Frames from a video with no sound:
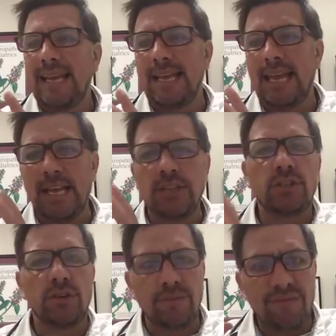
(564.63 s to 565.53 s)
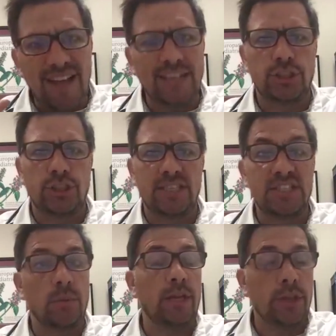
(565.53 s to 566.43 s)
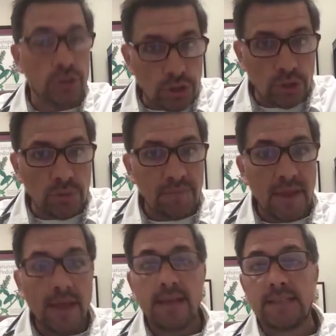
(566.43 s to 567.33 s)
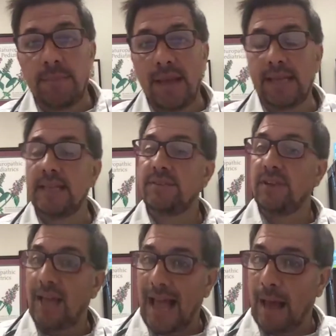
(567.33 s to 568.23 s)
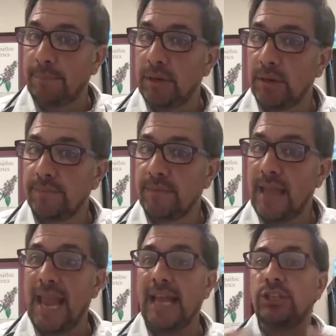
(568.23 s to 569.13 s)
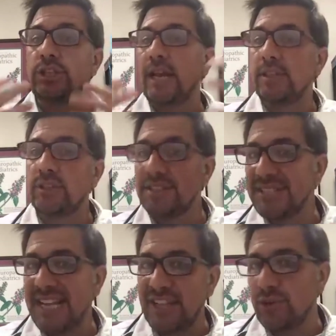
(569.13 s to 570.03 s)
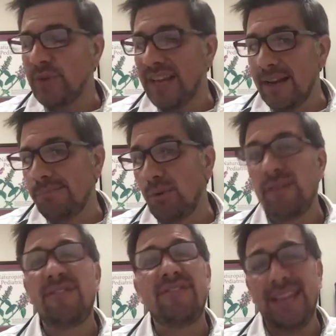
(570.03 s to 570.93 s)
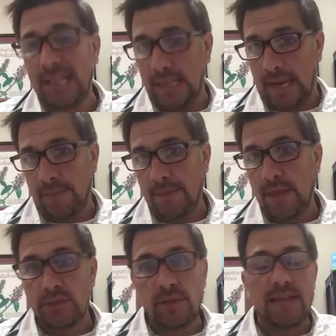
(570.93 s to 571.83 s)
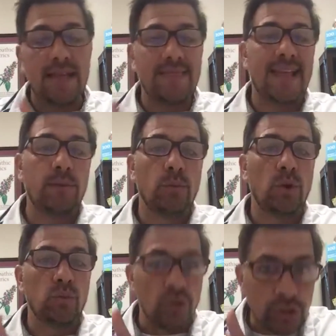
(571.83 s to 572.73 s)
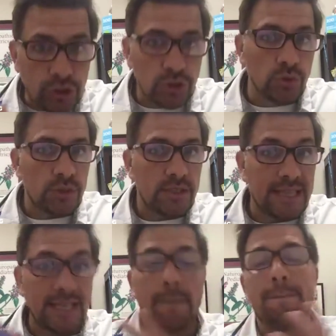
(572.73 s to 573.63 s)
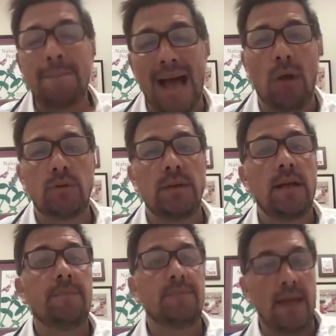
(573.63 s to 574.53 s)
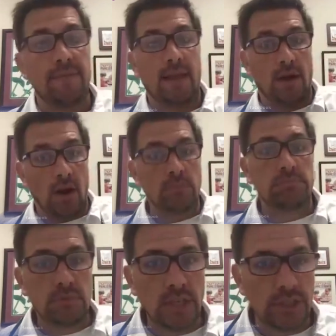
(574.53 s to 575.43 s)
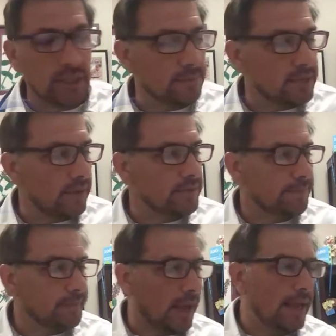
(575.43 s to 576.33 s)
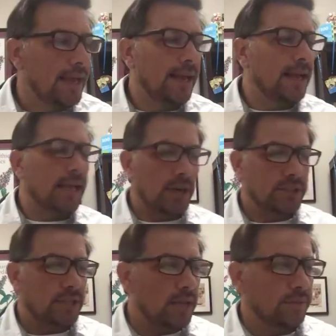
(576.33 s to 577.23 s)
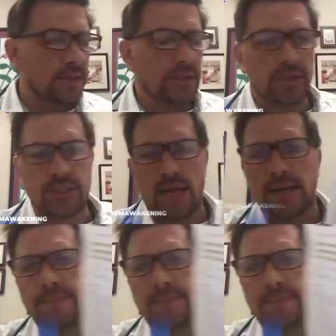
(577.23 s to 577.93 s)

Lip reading: interventions that we can do to make kids feel happier and change their sensory input feeling so that they will reduce the amount that they are touching themselves. Okay, here's another research study,